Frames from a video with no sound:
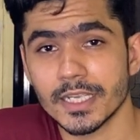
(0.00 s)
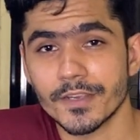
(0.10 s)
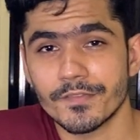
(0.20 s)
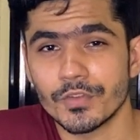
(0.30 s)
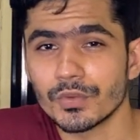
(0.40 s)

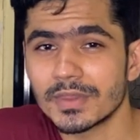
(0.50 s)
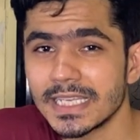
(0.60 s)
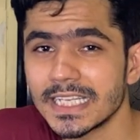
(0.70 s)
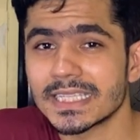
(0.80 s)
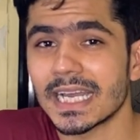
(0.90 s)
if you
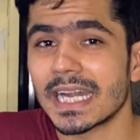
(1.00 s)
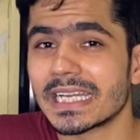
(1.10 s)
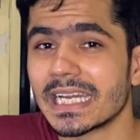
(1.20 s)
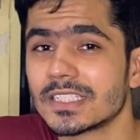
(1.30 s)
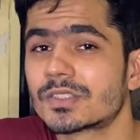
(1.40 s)
think that
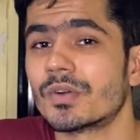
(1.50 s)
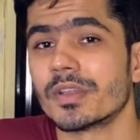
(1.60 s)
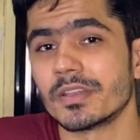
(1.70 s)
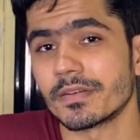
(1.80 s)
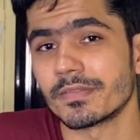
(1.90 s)
it is good enough.